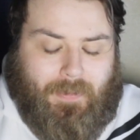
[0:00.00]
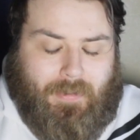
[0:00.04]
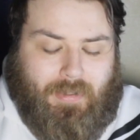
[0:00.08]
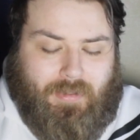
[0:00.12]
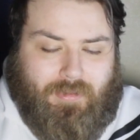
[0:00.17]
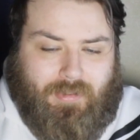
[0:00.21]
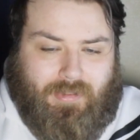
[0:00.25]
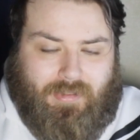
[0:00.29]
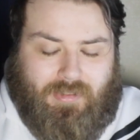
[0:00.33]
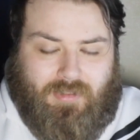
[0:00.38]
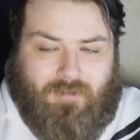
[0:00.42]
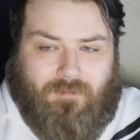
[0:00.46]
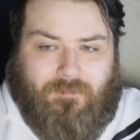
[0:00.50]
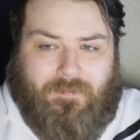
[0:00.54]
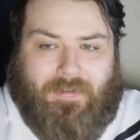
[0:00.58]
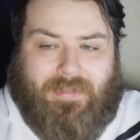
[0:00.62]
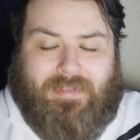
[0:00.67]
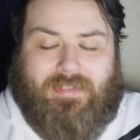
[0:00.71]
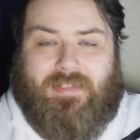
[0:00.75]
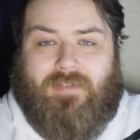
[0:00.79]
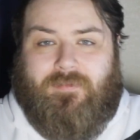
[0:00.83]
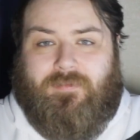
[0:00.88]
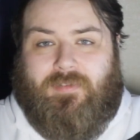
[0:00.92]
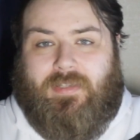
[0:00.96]
I think
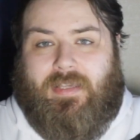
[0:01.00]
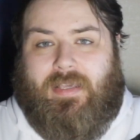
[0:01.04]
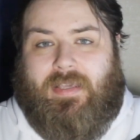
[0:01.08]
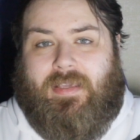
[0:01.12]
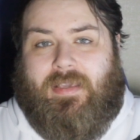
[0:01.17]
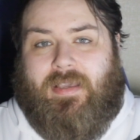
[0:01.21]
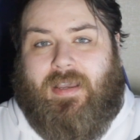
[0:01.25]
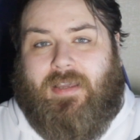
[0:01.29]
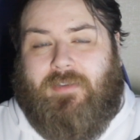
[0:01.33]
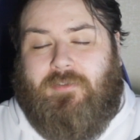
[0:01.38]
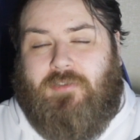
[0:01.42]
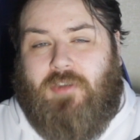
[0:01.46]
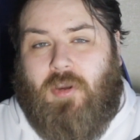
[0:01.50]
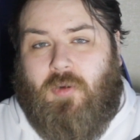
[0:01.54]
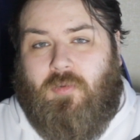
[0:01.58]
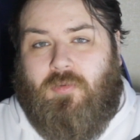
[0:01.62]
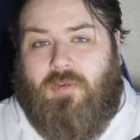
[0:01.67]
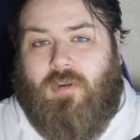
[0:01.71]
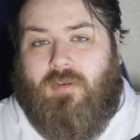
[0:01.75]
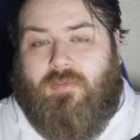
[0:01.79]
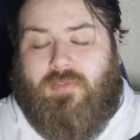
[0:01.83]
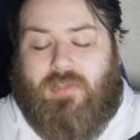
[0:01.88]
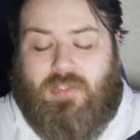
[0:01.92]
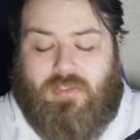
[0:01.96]
defensively, I don't
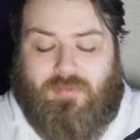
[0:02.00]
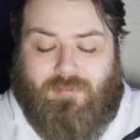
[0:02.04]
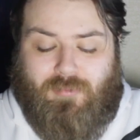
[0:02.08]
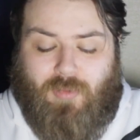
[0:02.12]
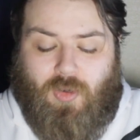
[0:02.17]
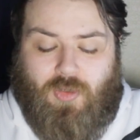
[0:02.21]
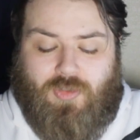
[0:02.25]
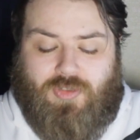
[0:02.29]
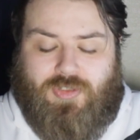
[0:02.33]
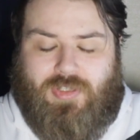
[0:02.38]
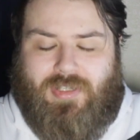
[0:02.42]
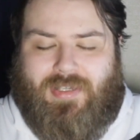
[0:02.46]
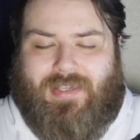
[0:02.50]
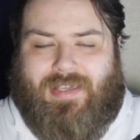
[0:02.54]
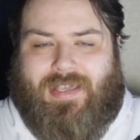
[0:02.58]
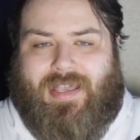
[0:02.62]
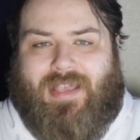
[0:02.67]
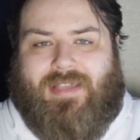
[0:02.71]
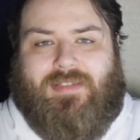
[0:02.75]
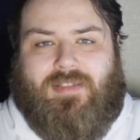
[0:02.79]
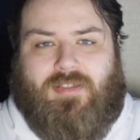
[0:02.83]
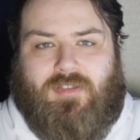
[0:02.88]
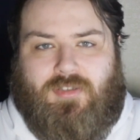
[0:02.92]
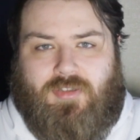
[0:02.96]
know if there's much that
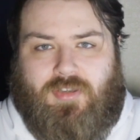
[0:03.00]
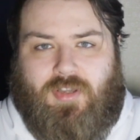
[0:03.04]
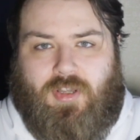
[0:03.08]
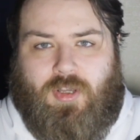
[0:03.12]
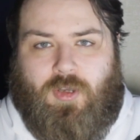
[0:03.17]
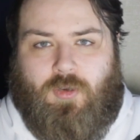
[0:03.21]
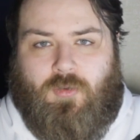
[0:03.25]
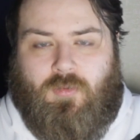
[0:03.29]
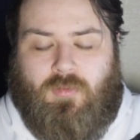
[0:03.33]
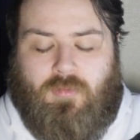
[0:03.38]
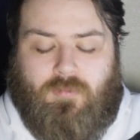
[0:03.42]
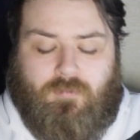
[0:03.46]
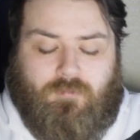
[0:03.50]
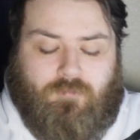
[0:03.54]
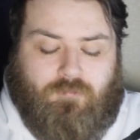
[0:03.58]
Cass can do.